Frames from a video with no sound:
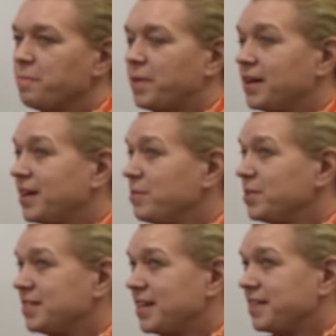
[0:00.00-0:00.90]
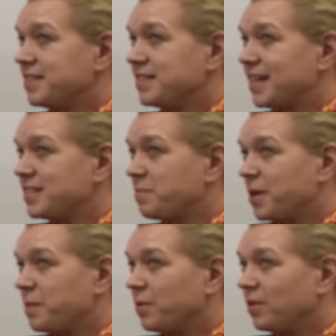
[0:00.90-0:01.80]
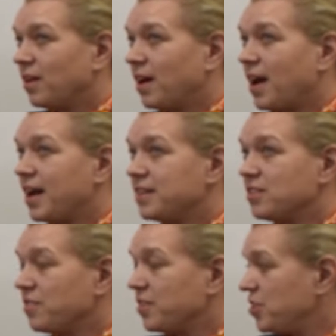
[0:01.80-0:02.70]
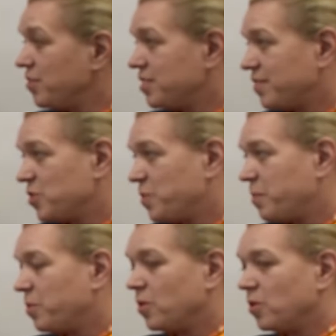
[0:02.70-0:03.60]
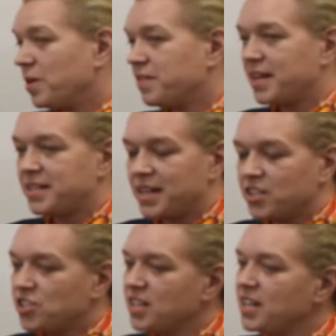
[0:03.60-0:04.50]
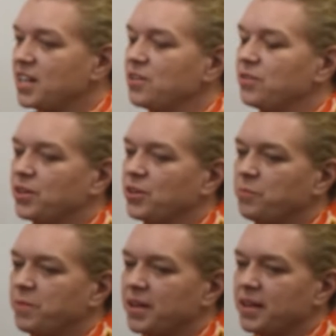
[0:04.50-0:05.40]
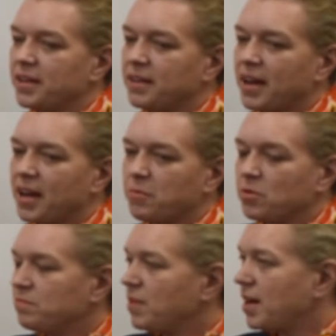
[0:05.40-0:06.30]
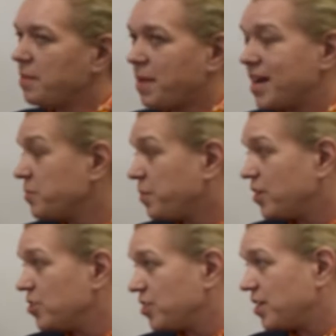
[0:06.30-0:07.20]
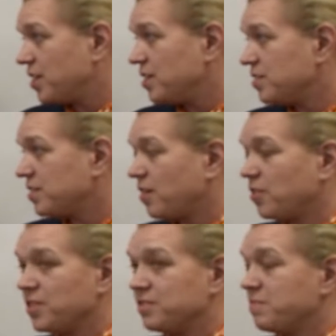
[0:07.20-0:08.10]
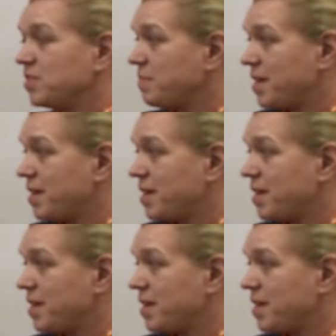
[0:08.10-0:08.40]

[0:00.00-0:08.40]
But I would say that dyslexic people and other neurodiverse people with ADHD, or it could be Asperger's, or there's